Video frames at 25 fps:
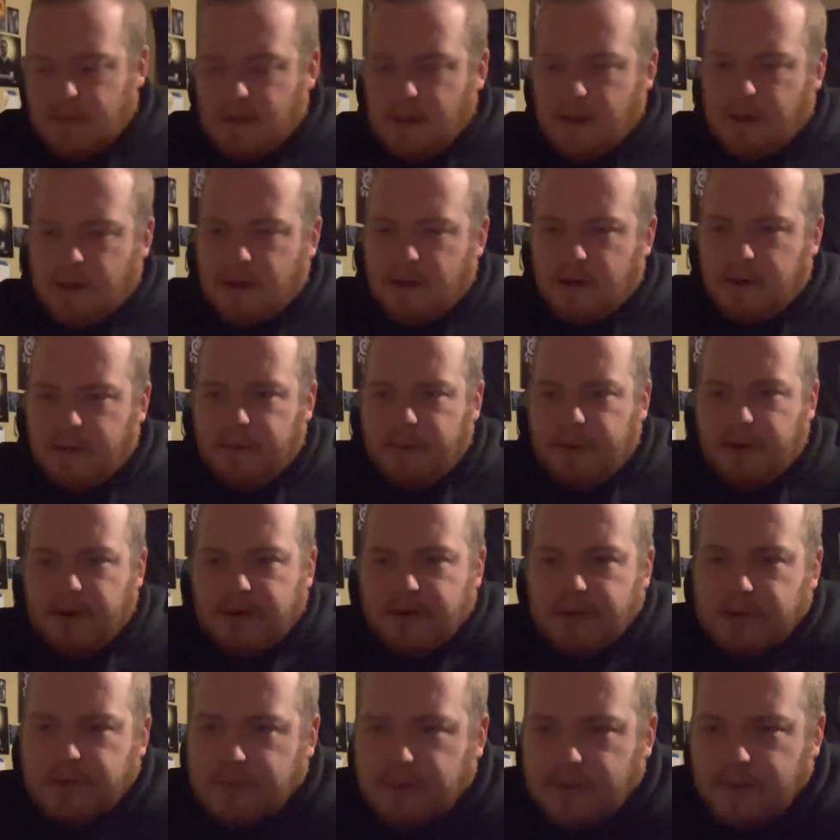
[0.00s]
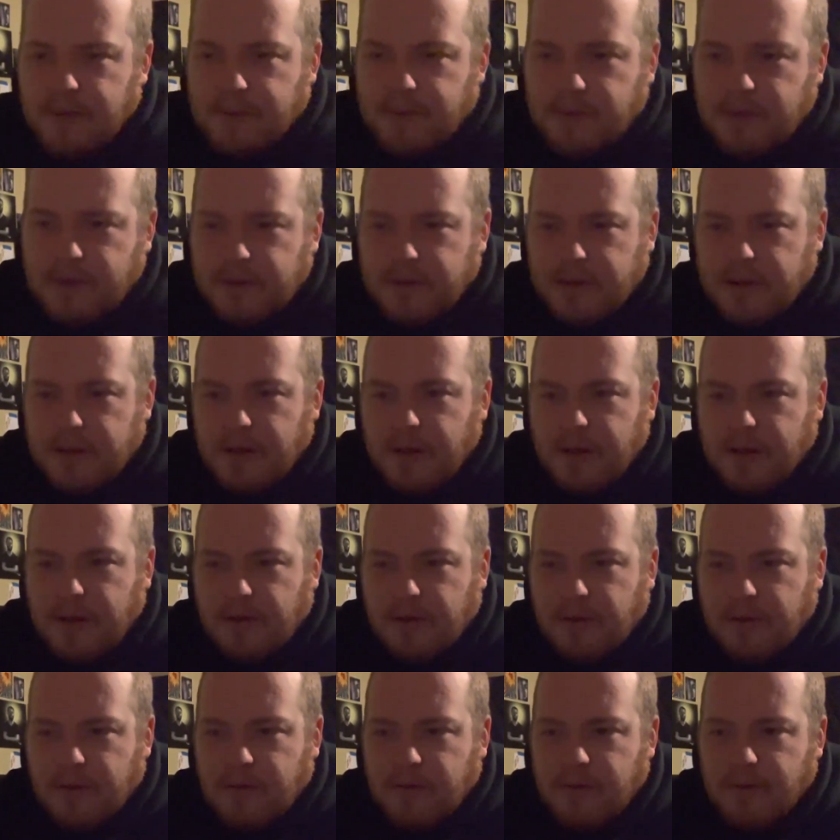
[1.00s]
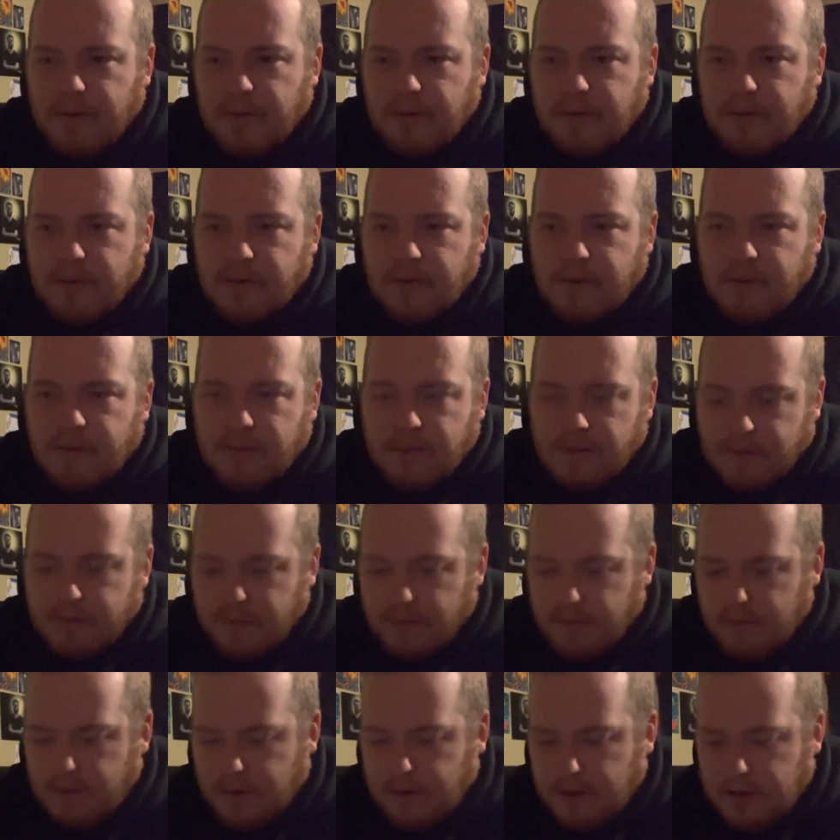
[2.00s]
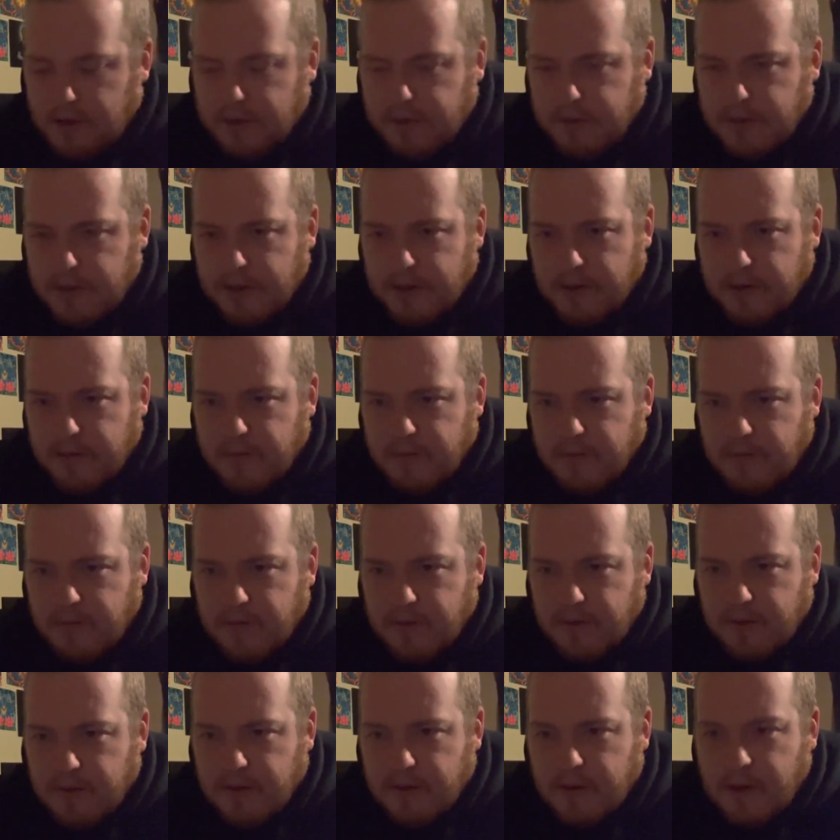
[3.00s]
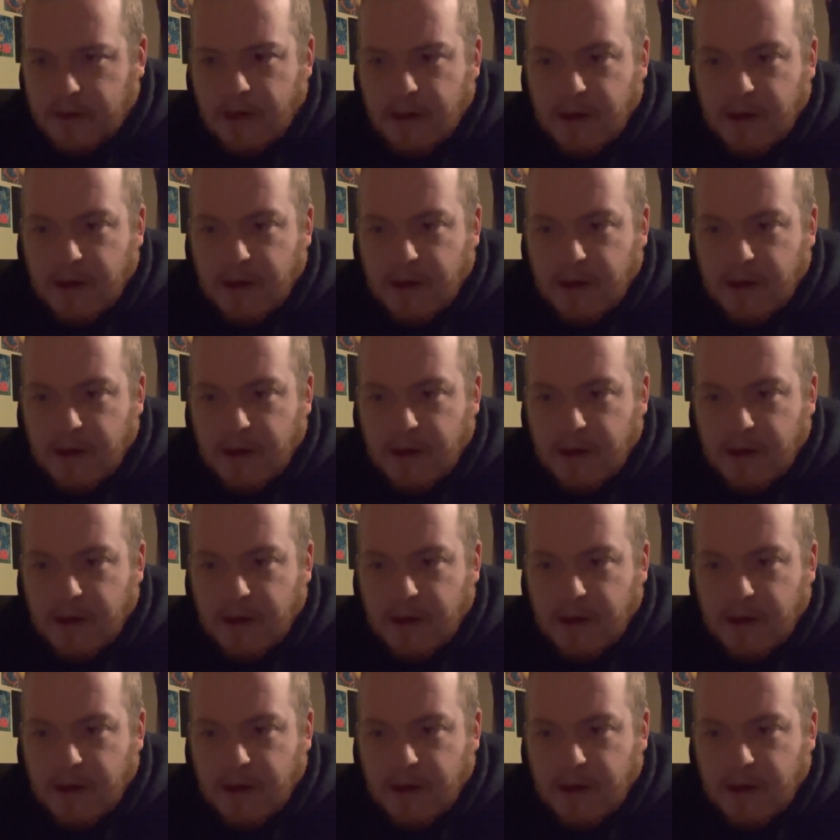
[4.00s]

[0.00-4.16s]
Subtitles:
here, I'm gonna see how expensive it is.